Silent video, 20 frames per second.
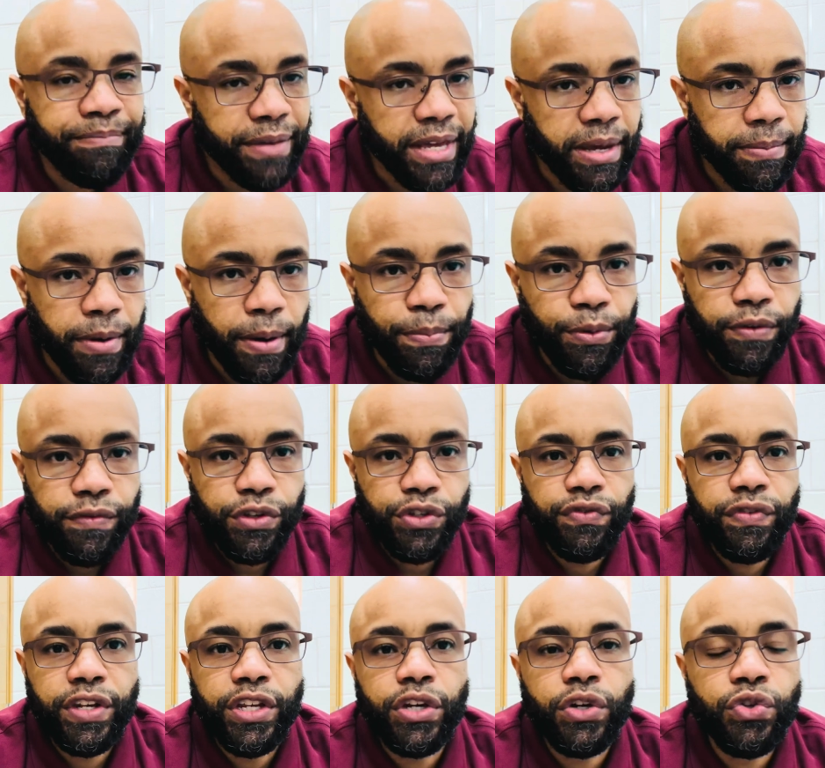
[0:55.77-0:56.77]
In my previous
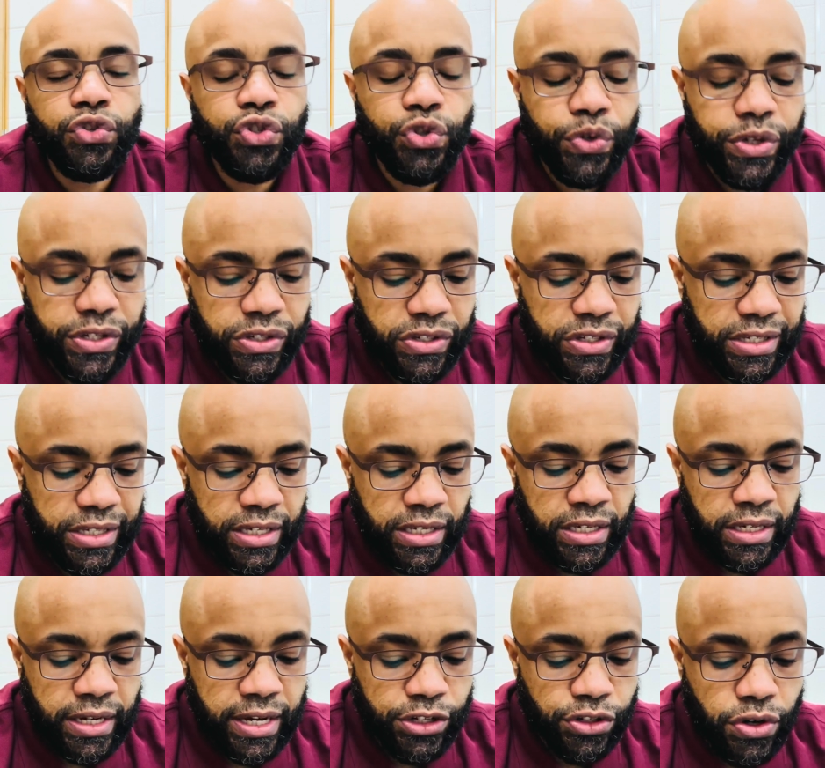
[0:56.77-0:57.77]
videos, you can
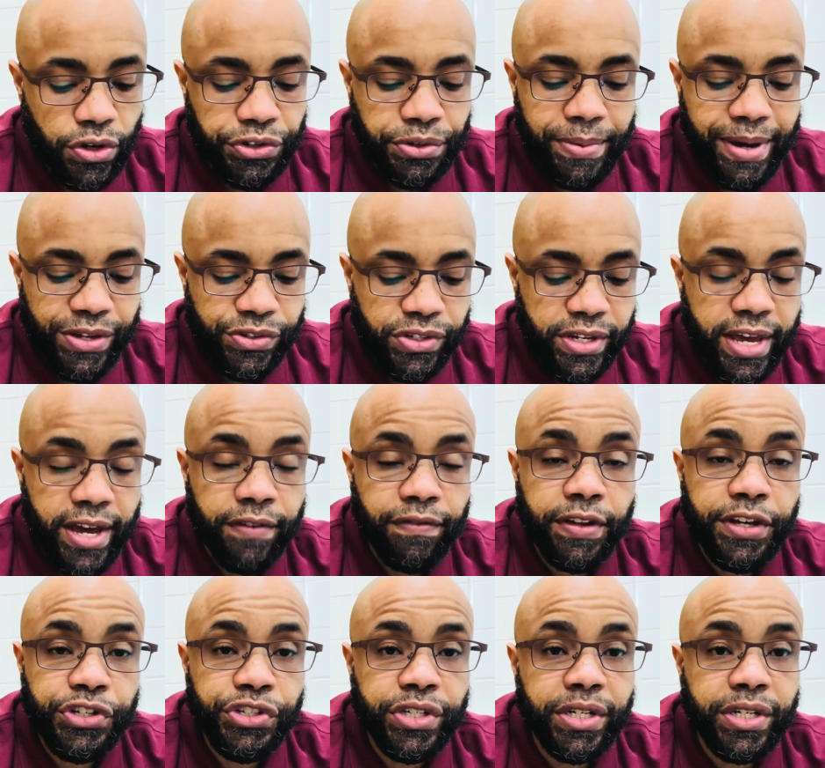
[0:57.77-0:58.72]
see I talked about stagflation,